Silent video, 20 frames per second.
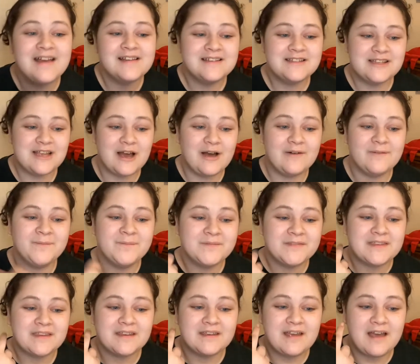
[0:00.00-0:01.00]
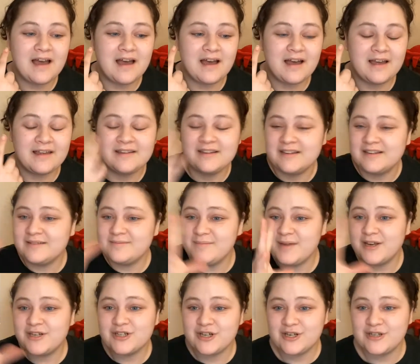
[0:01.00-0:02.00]
So
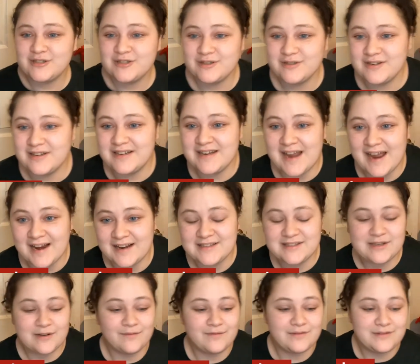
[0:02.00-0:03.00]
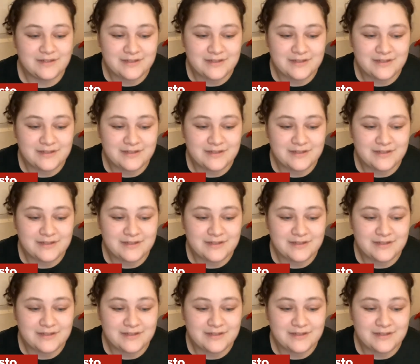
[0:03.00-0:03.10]
make sure you tune in next